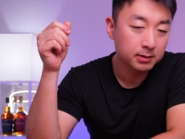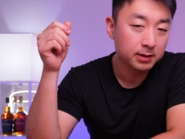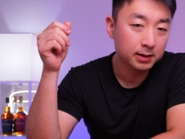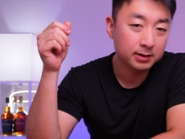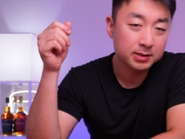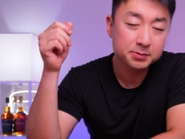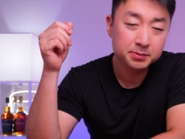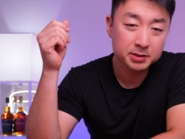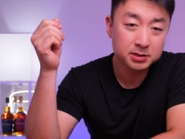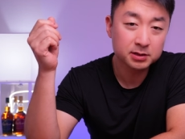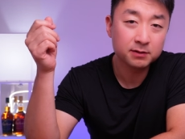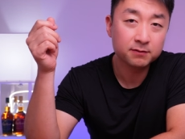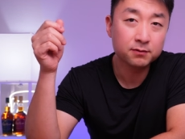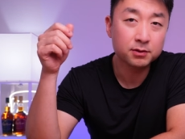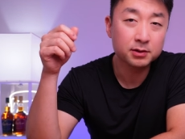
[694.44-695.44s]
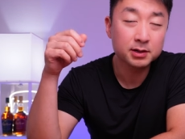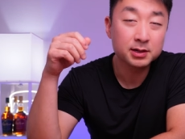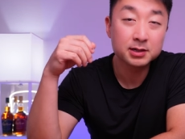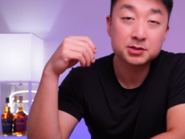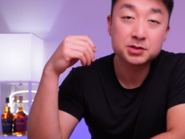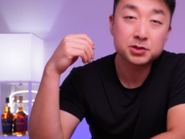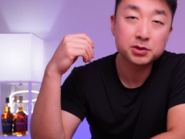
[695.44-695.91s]
Yeah, especially for
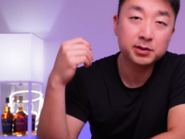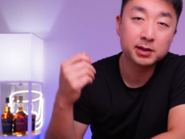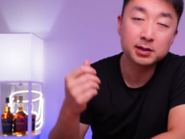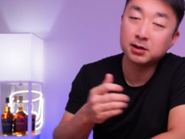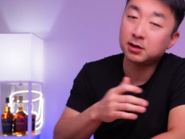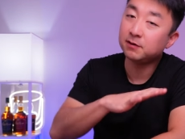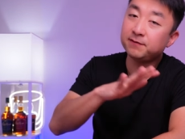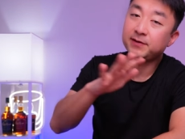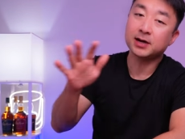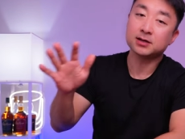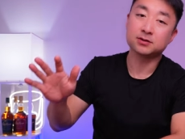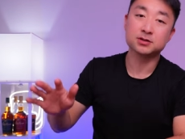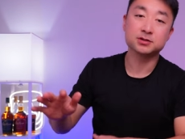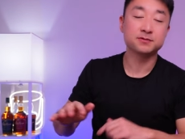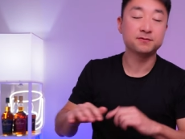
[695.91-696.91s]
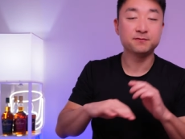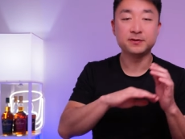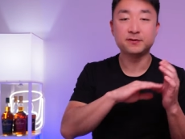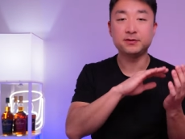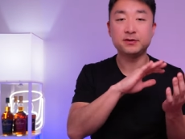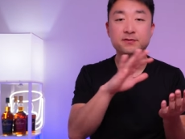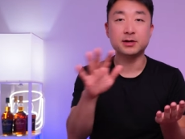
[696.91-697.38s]
considering all factors,
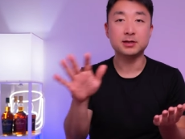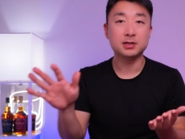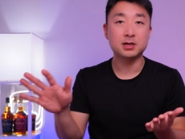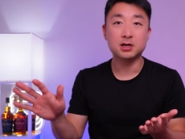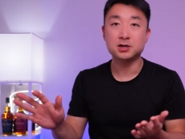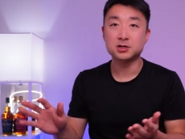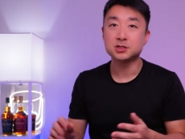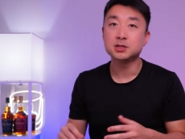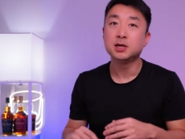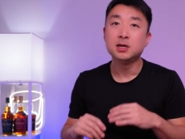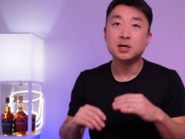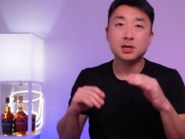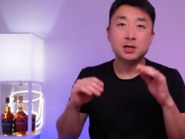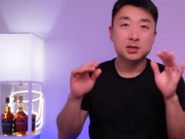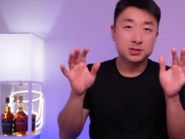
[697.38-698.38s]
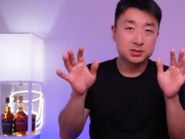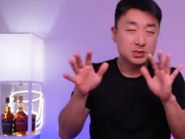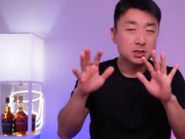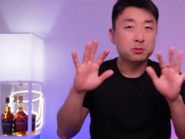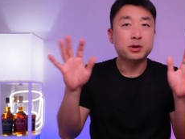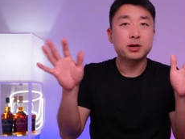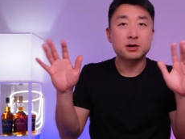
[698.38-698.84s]
$55,
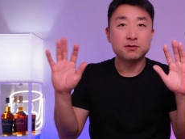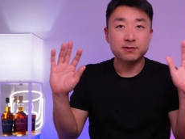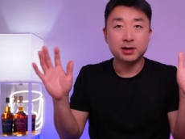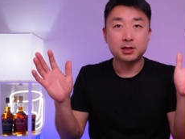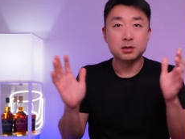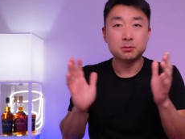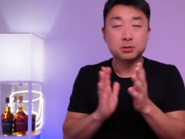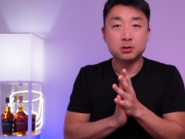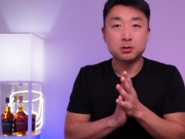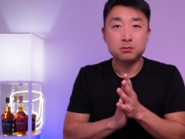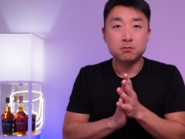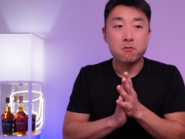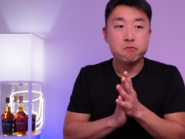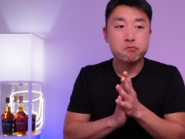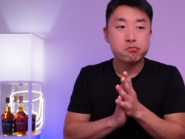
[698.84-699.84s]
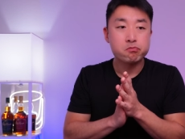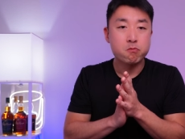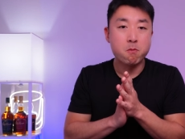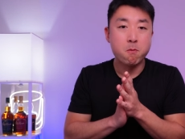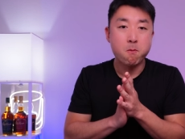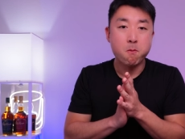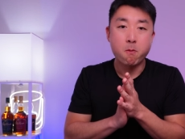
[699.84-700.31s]
somewhat available,
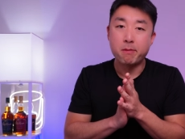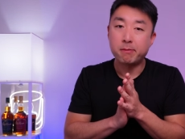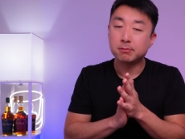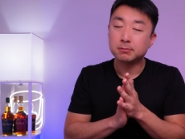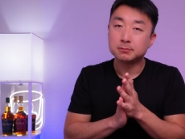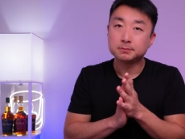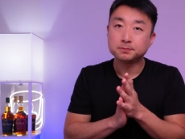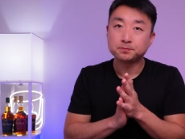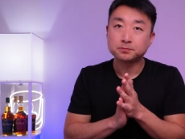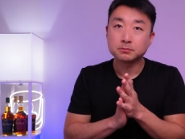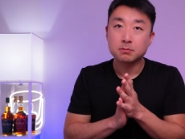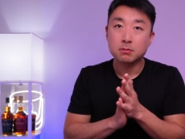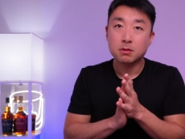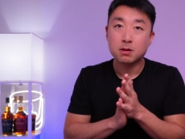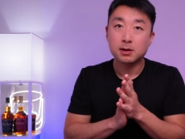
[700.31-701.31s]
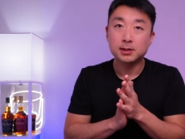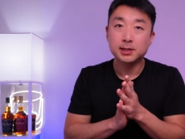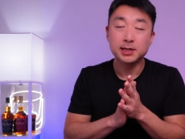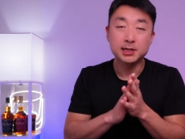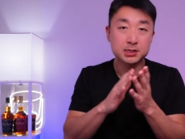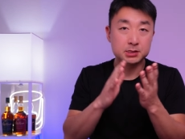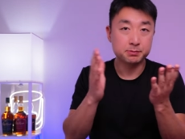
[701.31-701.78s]

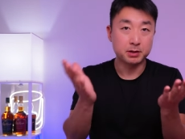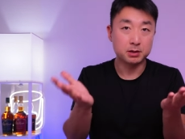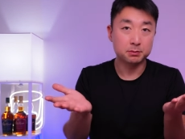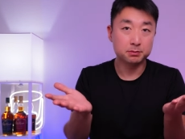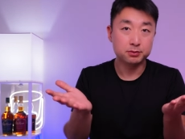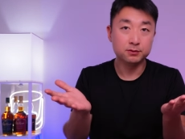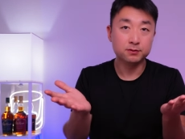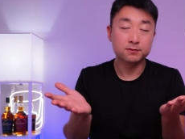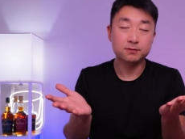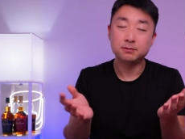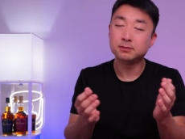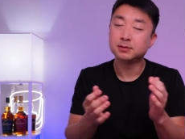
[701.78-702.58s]
and it's barrel proof.